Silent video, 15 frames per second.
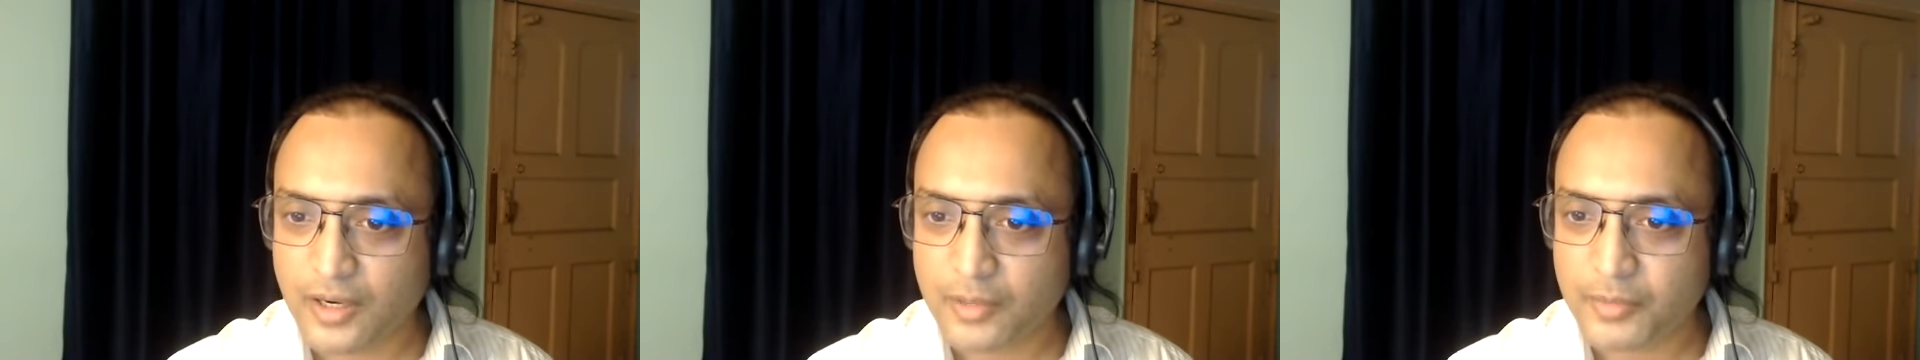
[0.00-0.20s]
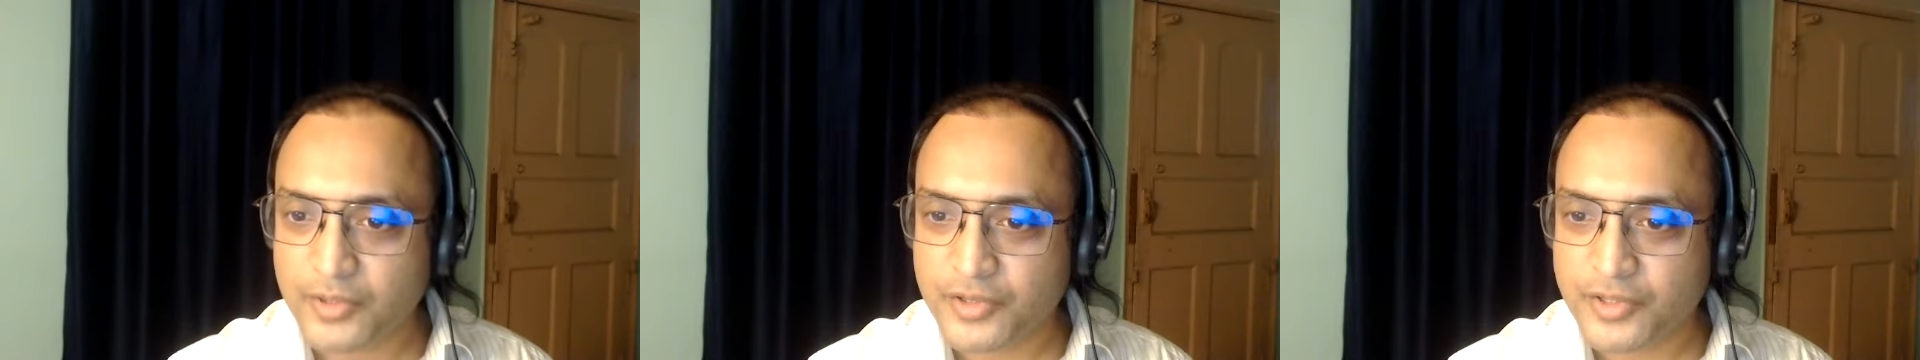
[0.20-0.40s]

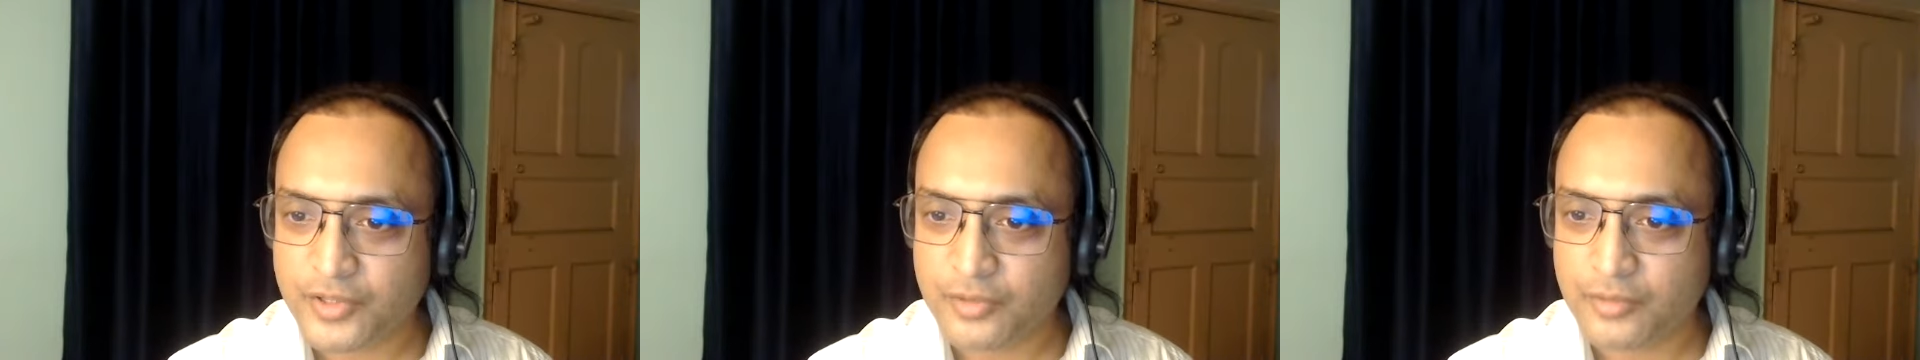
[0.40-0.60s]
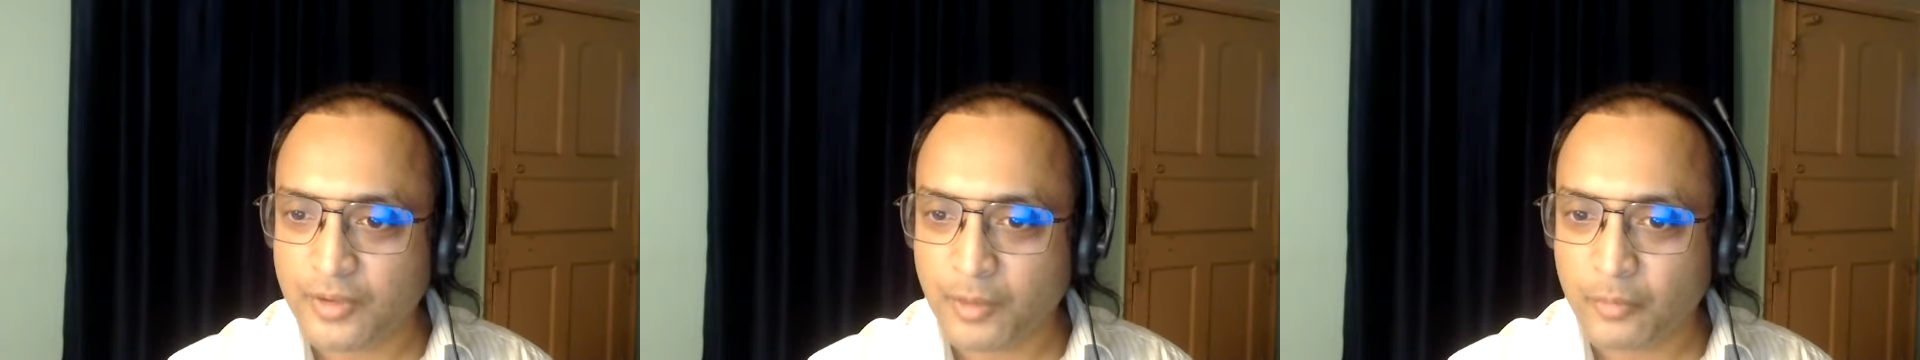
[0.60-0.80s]

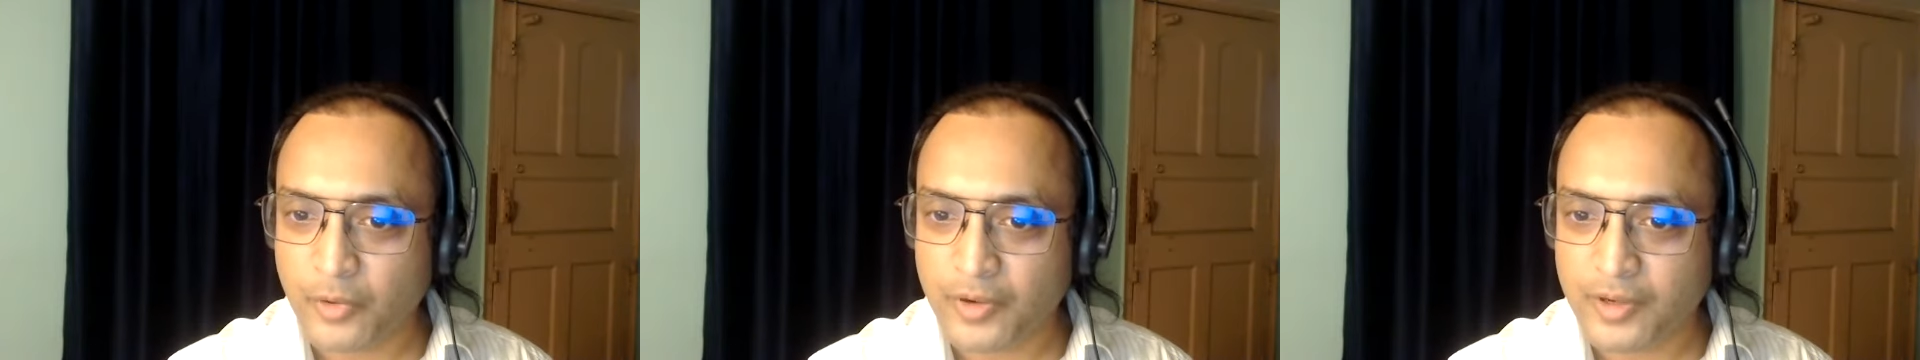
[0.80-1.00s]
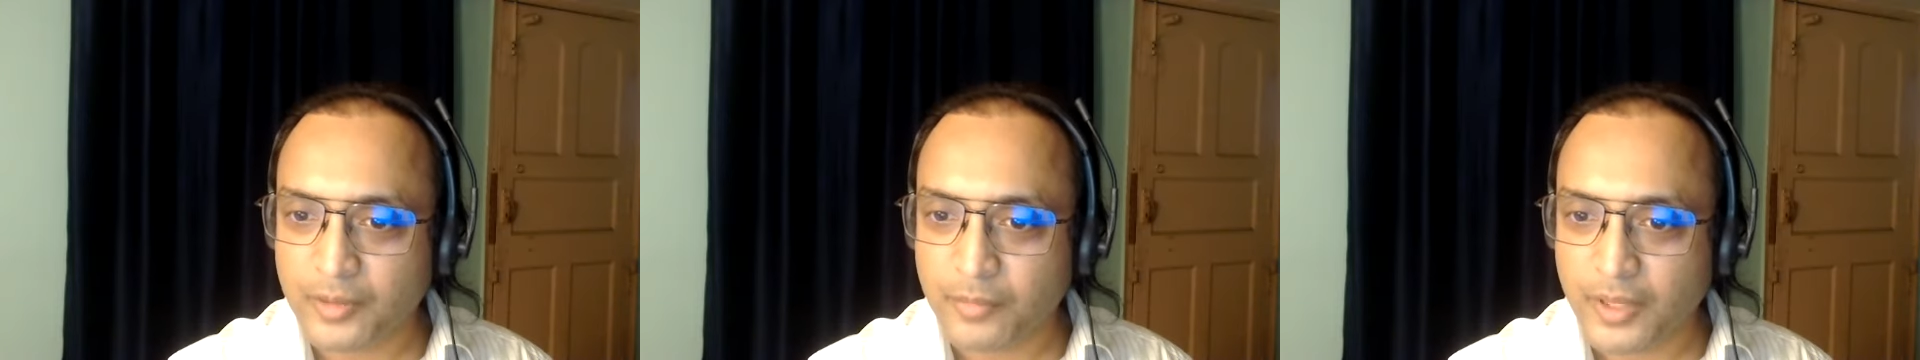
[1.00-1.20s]
arbitration will be
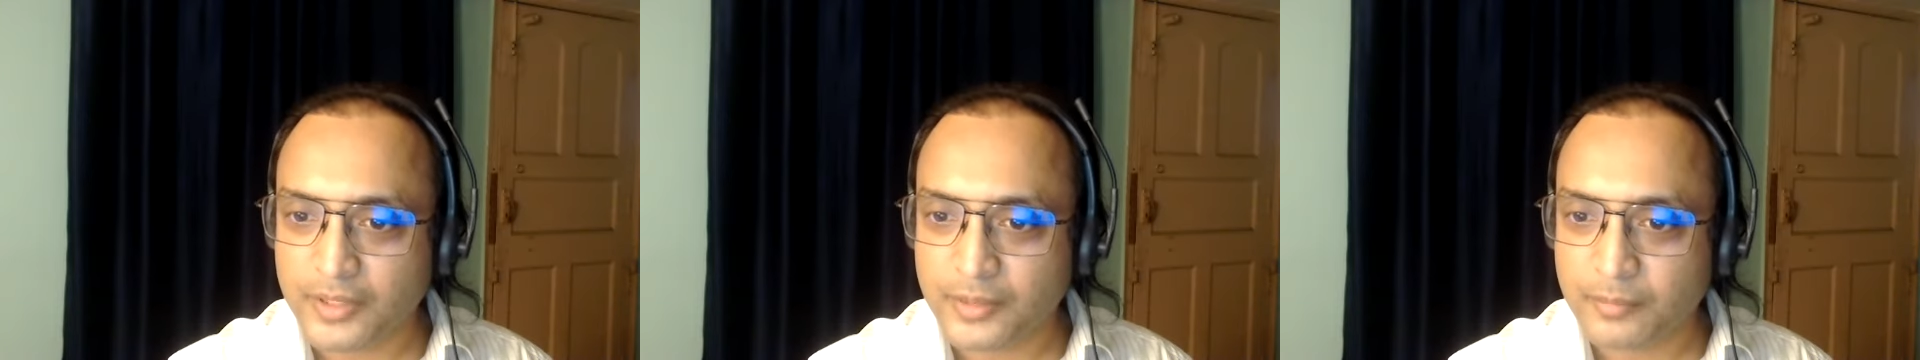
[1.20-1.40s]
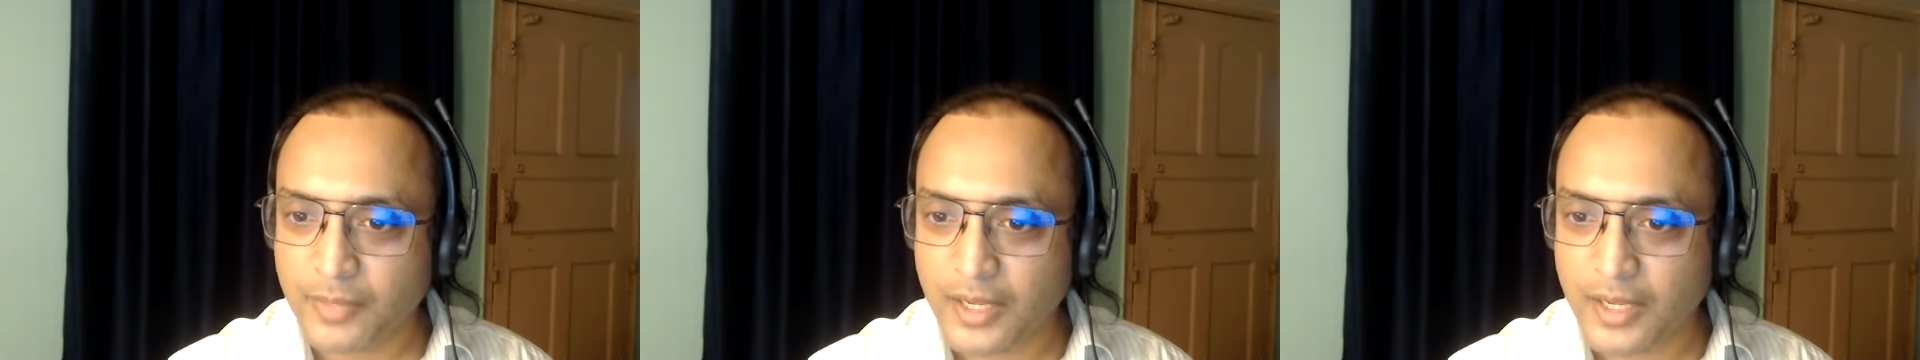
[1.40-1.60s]
appointed by
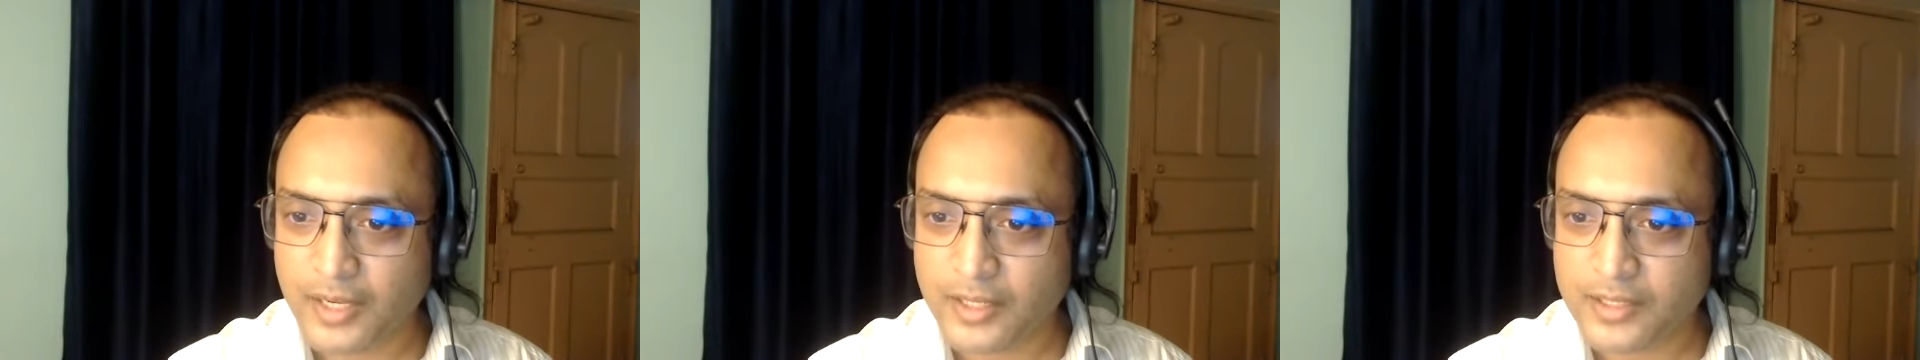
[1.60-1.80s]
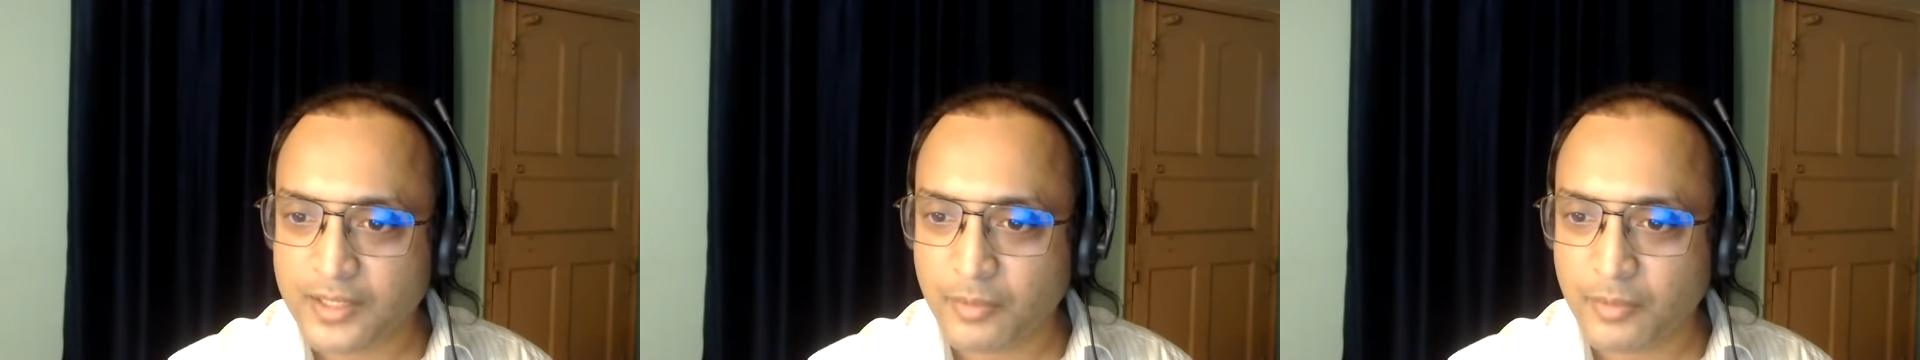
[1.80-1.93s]
the bank,